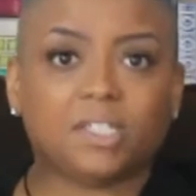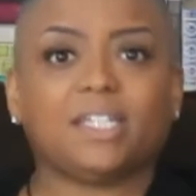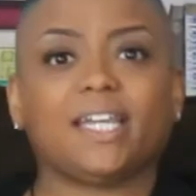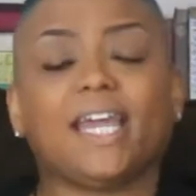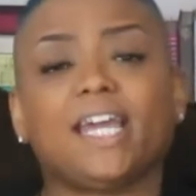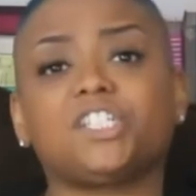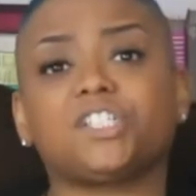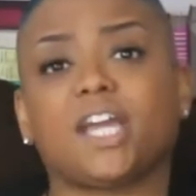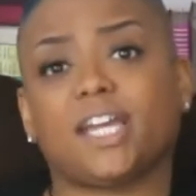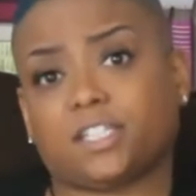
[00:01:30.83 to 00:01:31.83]
they
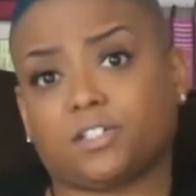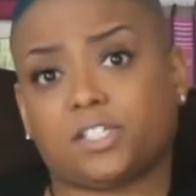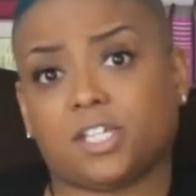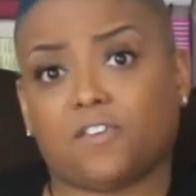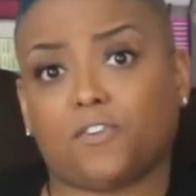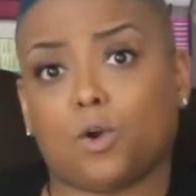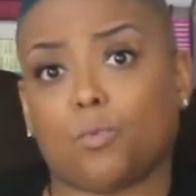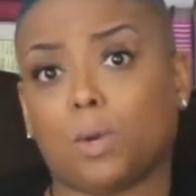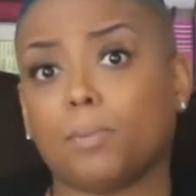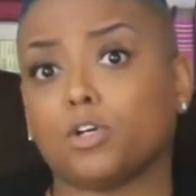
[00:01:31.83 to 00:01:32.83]
educate themselves on
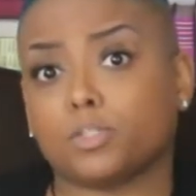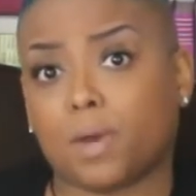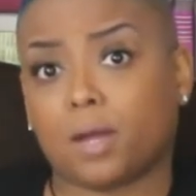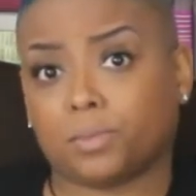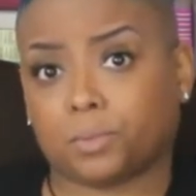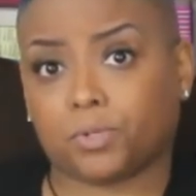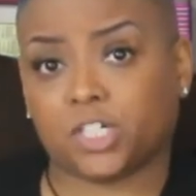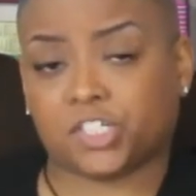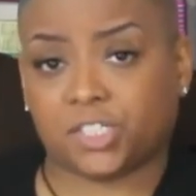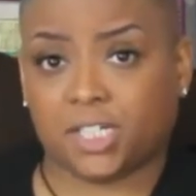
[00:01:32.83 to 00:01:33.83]
what postpartum
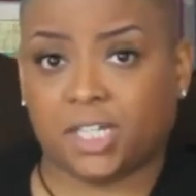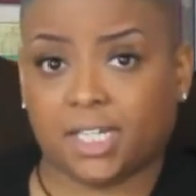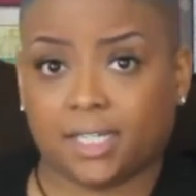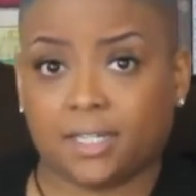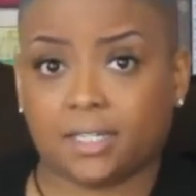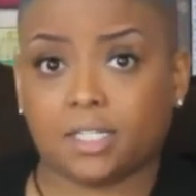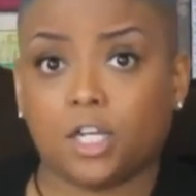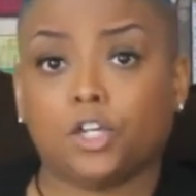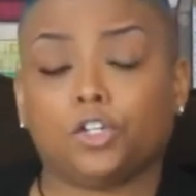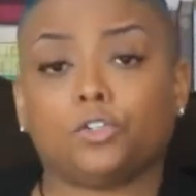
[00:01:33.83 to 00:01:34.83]
depression is,
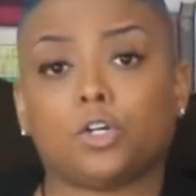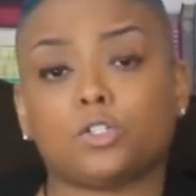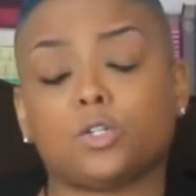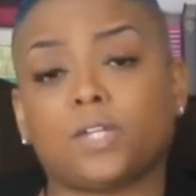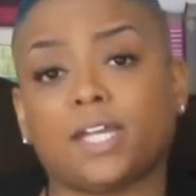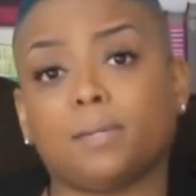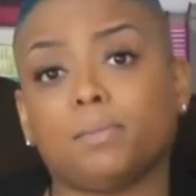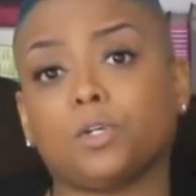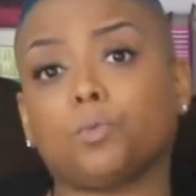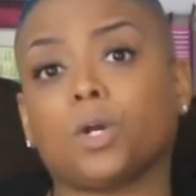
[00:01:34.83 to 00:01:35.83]
you know, so they can
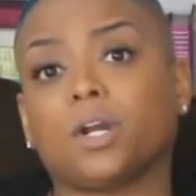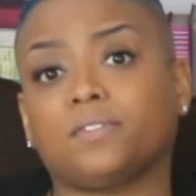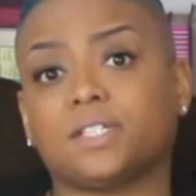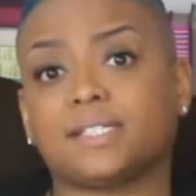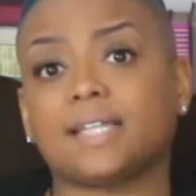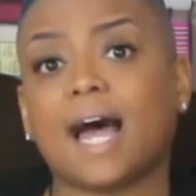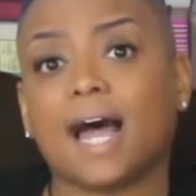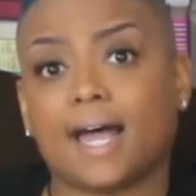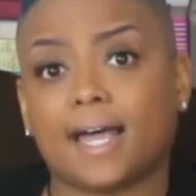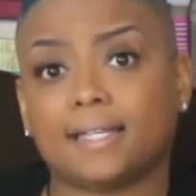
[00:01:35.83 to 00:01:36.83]
be aware of the
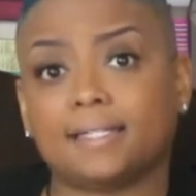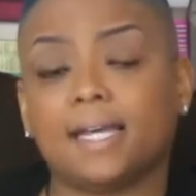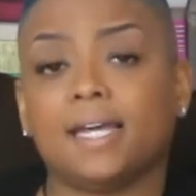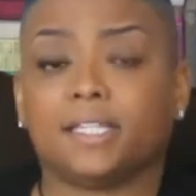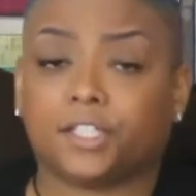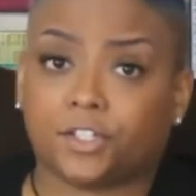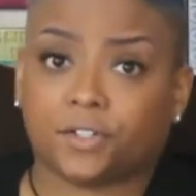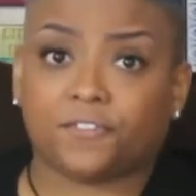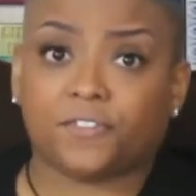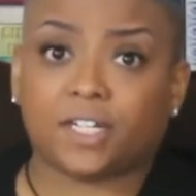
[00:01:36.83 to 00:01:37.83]
signs that
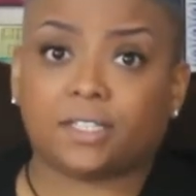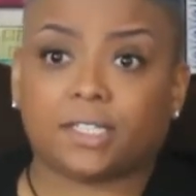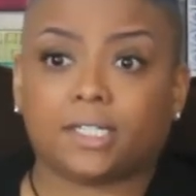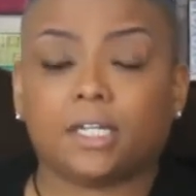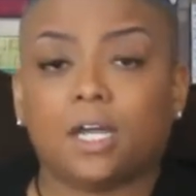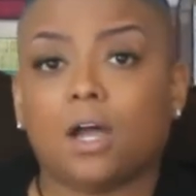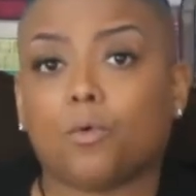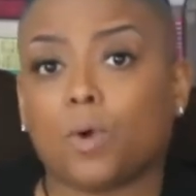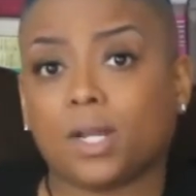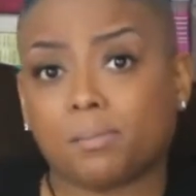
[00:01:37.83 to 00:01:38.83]
they're feeling.
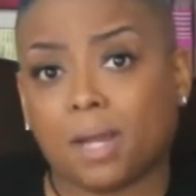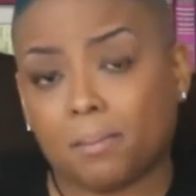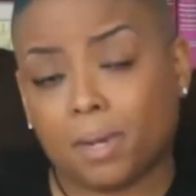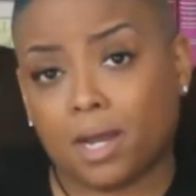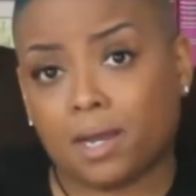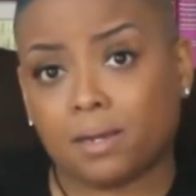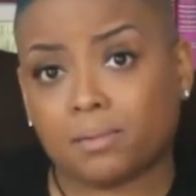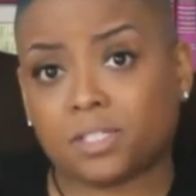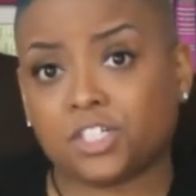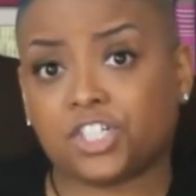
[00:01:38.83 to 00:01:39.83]
One of my
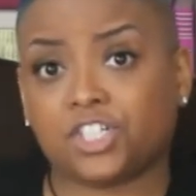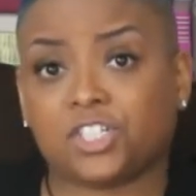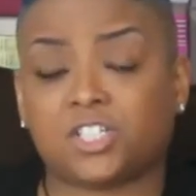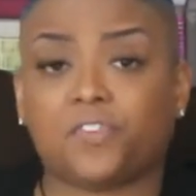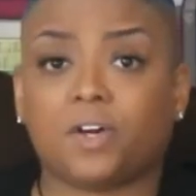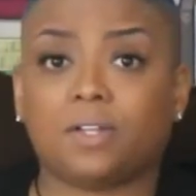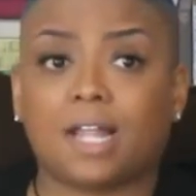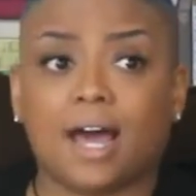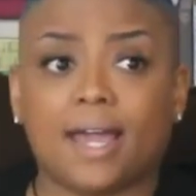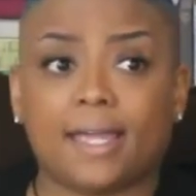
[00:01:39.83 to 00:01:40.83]
moms, she just felt
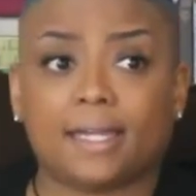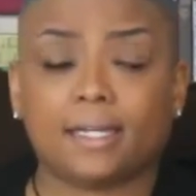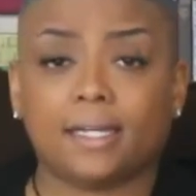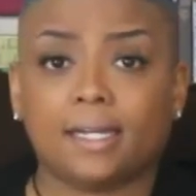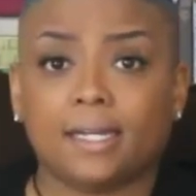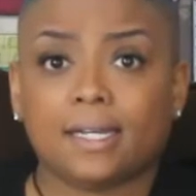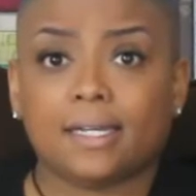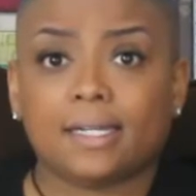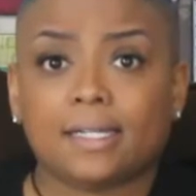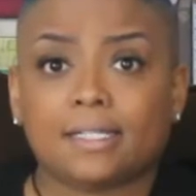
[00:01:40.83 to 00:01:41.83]
like
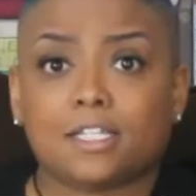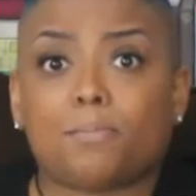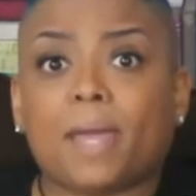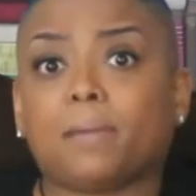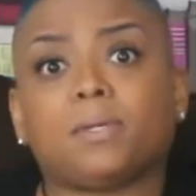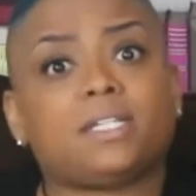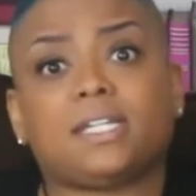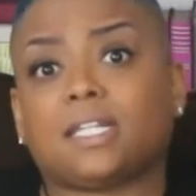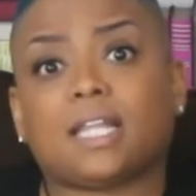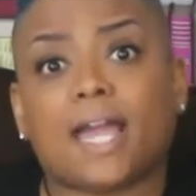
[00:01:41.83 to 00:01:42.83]
the baby
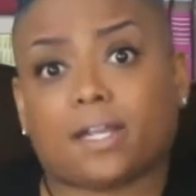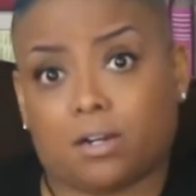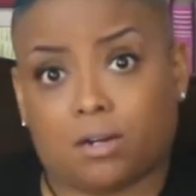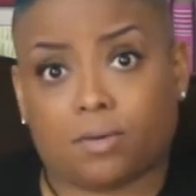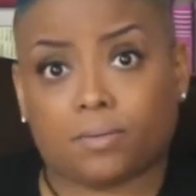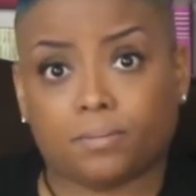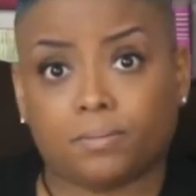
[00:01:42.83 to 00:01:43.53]
didn't like her.